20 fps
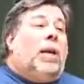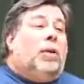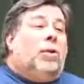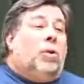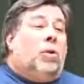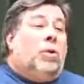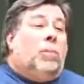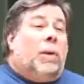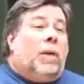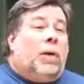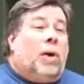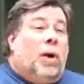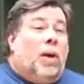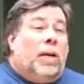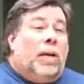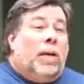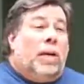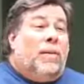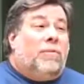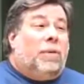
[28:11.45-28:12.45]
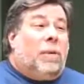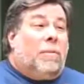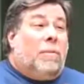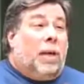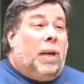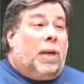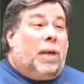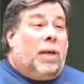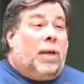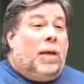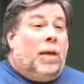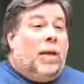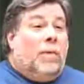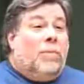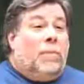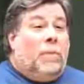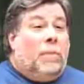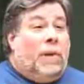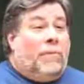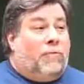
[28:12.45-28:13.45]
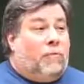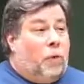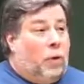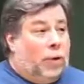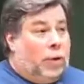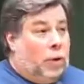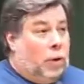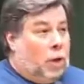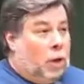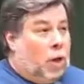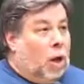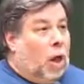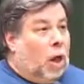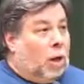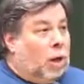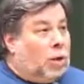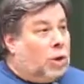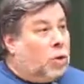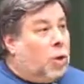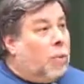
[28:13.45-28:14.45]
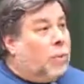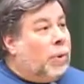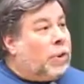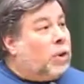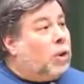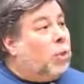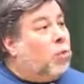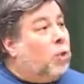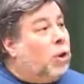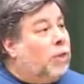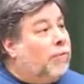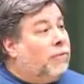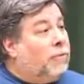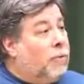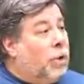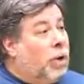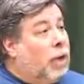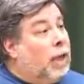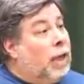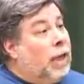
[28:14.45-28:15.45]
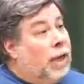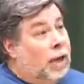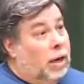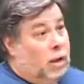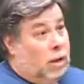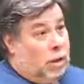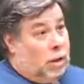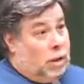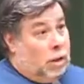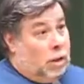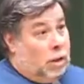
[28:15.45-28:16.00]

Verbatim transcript: I totaled my car and didn't have the money for my fourth year of college, so I went to work for a year,